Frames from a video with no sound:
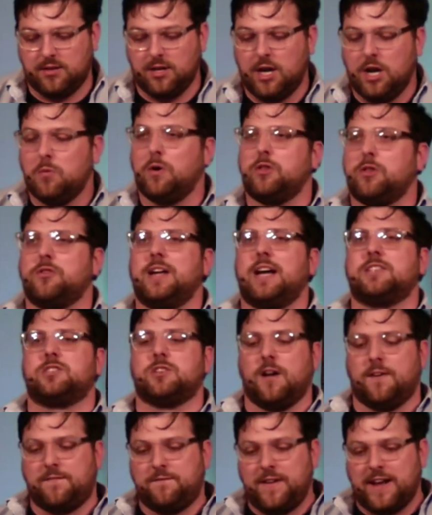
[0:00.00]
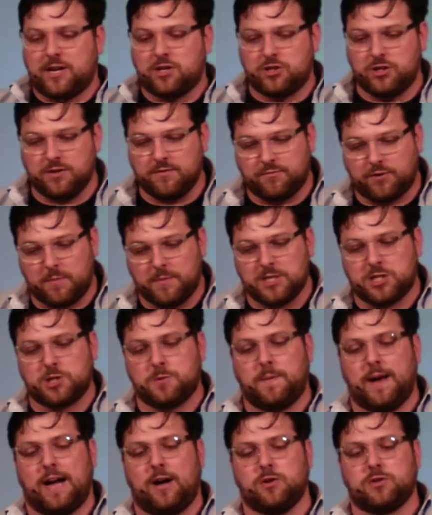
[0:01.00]
whether that's affection from a
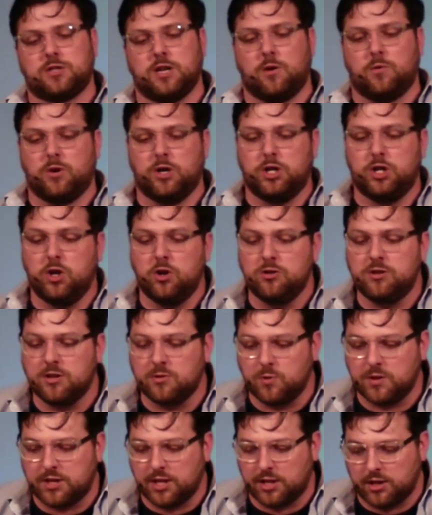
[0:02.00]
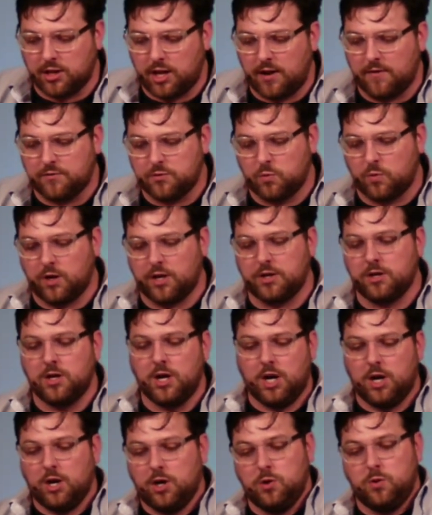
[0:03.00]
spouse, a reunion with a loved one
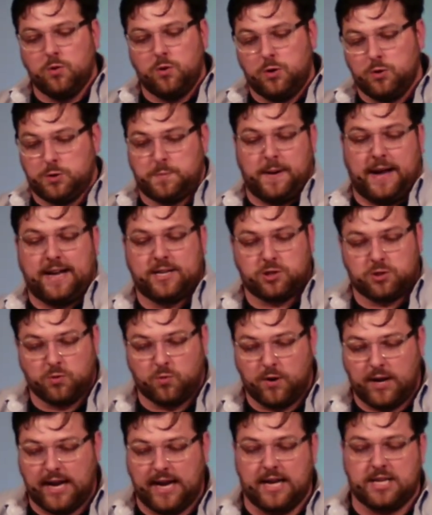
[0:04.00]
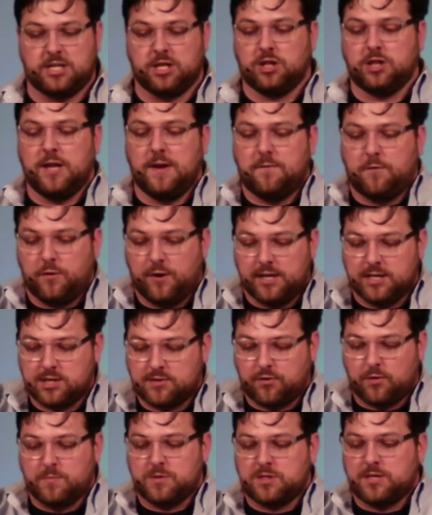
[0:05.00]
who, who's passed away, a deliverance
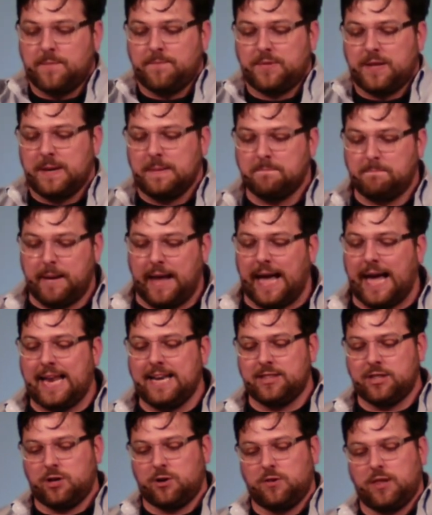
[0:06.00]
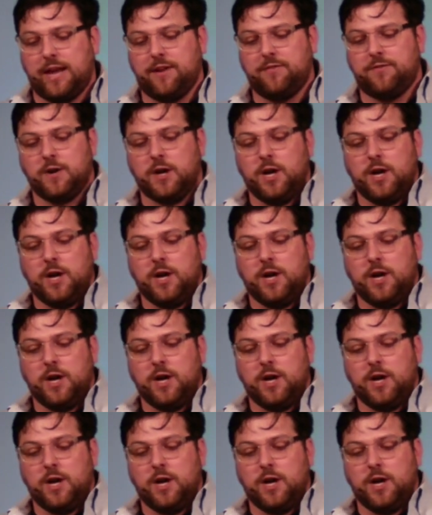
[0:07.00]
from something bad in their life,